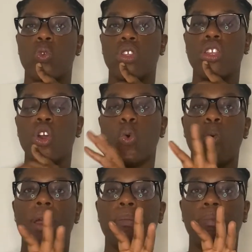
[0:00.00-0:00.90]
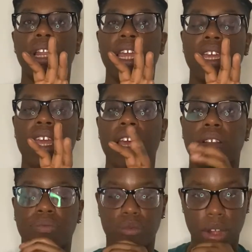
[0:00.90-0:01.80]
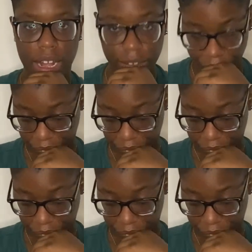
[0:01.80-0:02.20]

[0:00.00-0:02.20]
went blank, right?